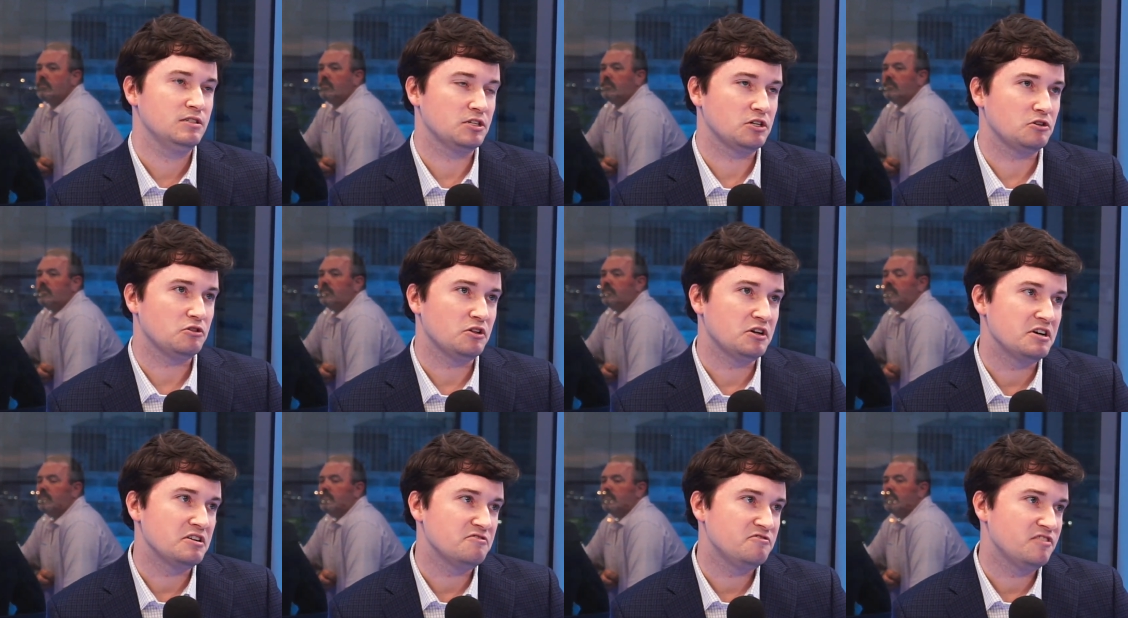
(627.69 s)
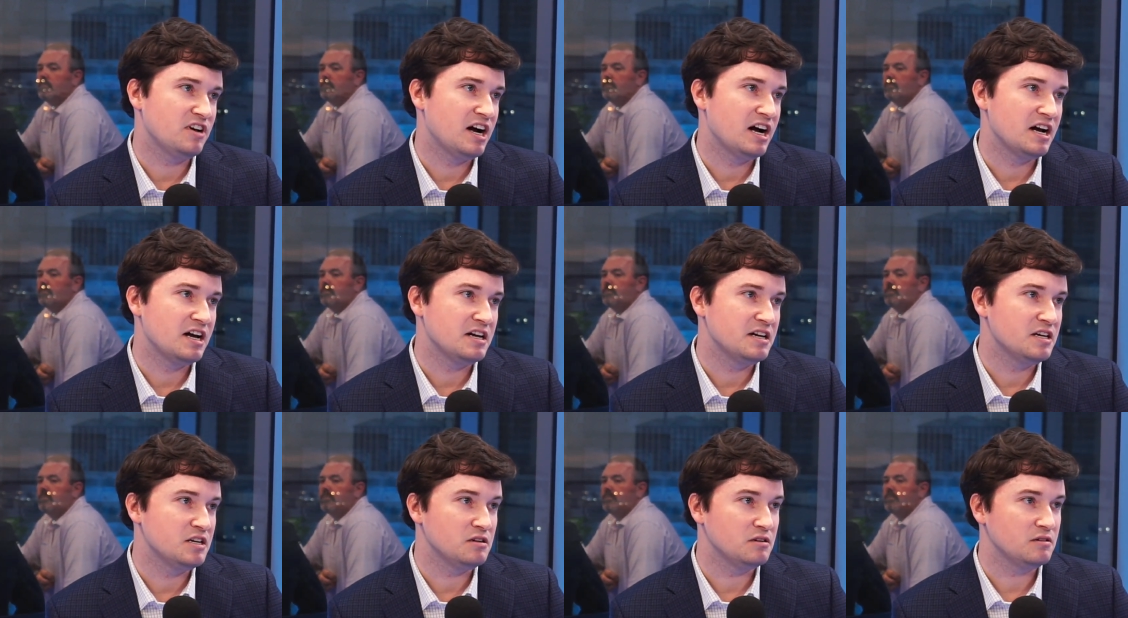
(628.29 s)
Speaker 1: to
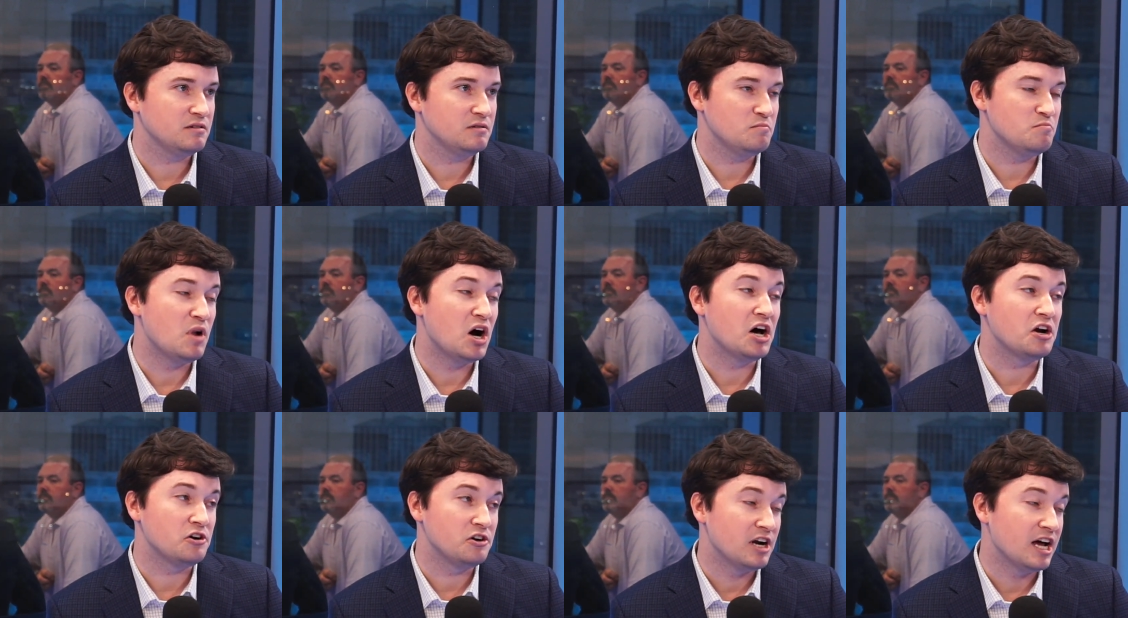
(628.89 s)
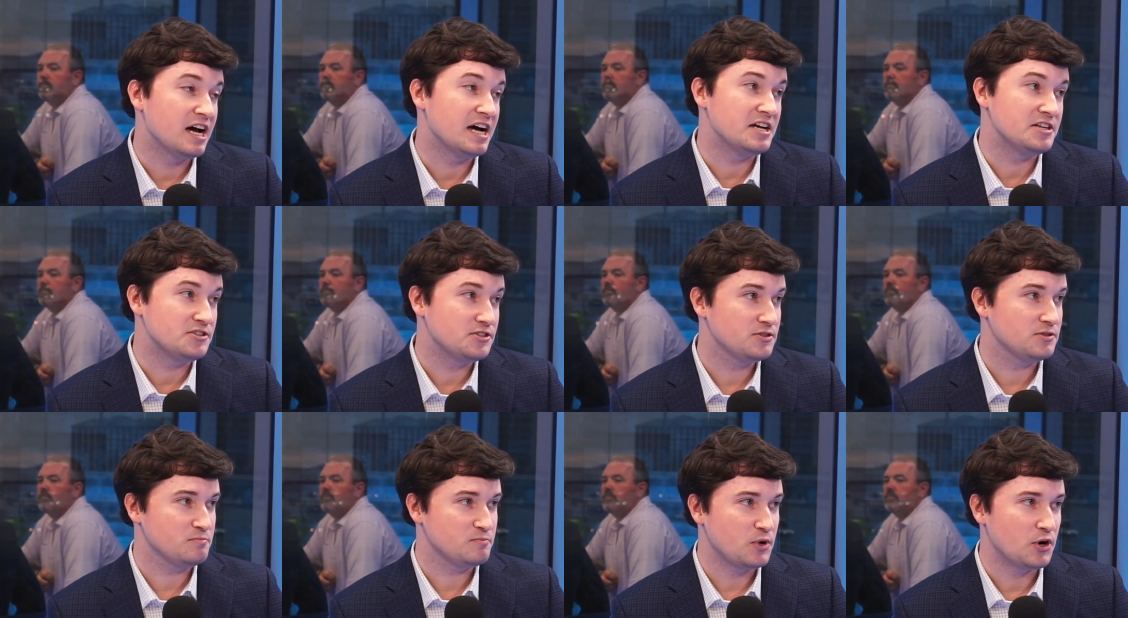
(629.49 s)
clarify and
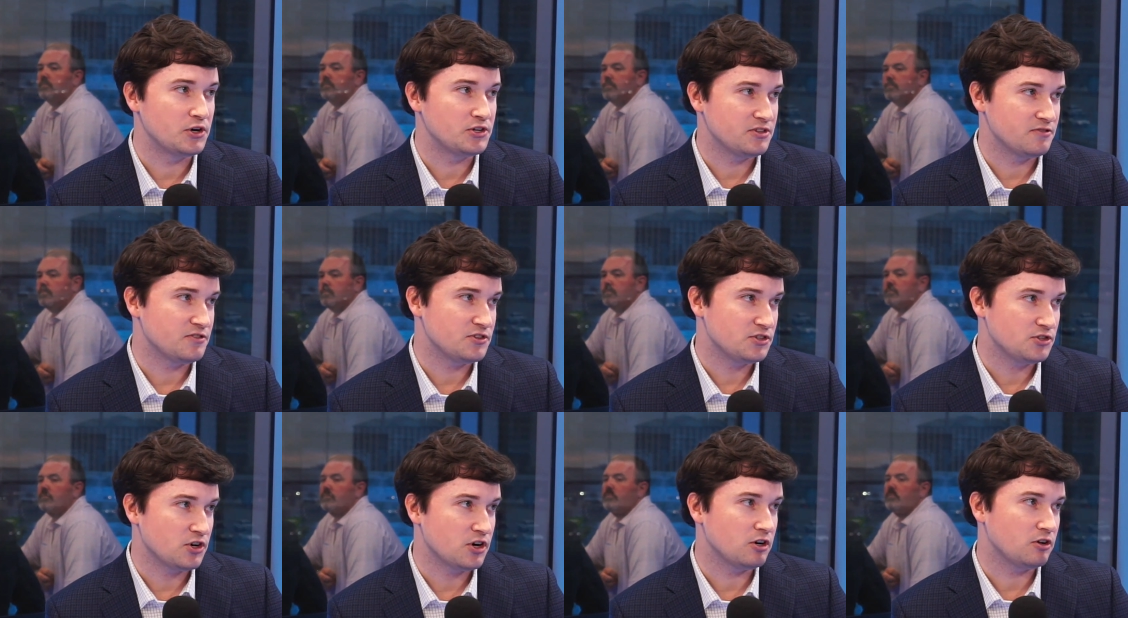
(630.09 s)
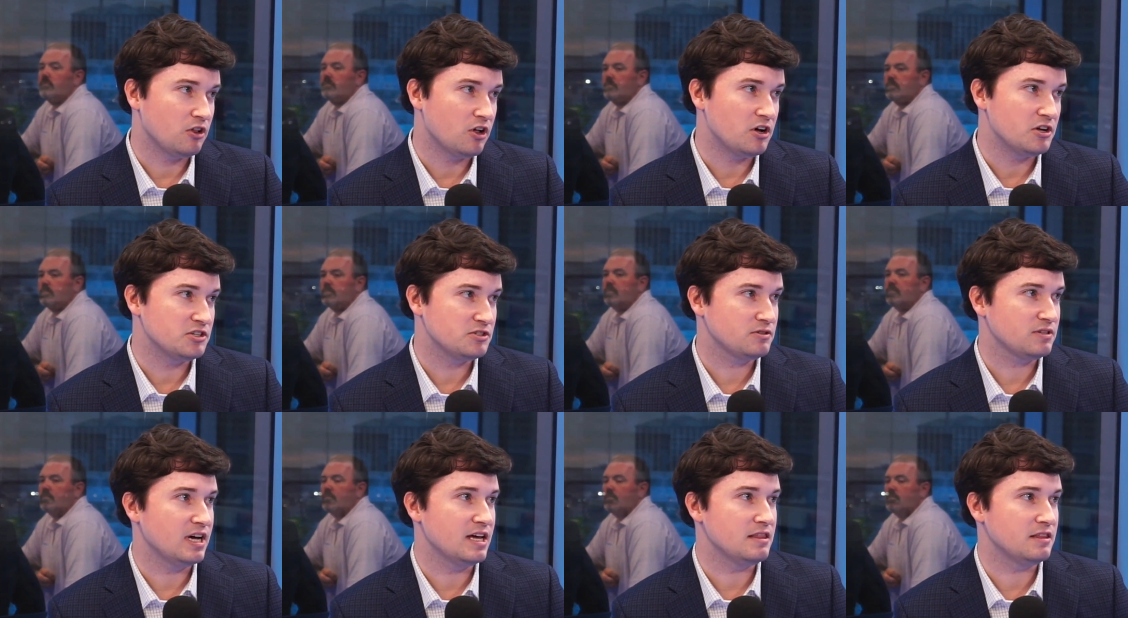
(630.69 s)
modernize parts of the Stark
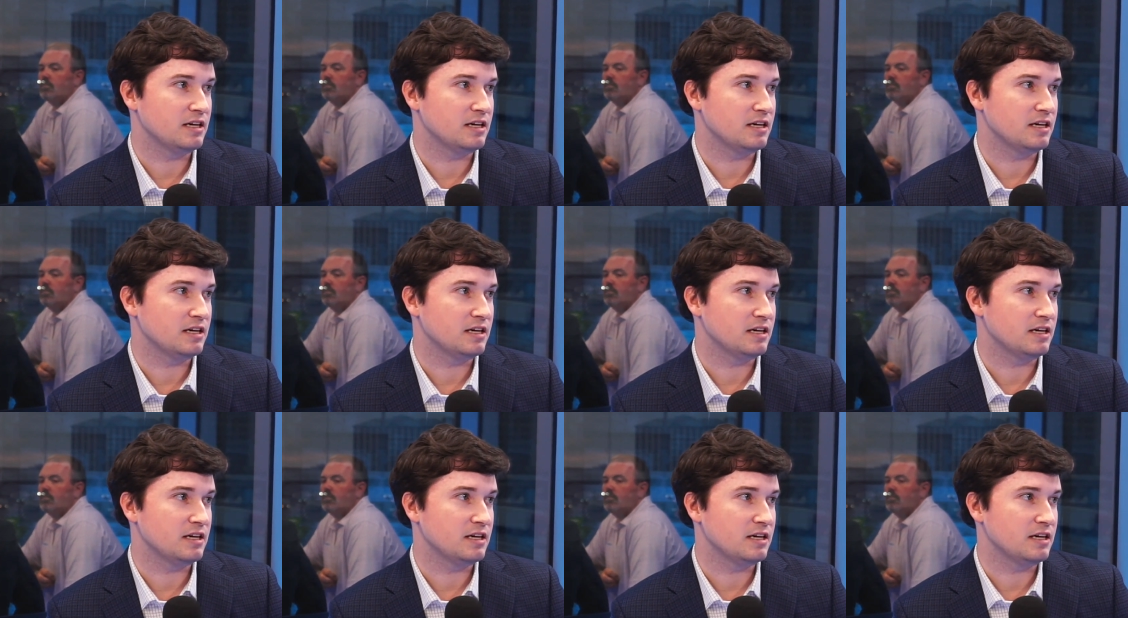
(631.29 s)
laws,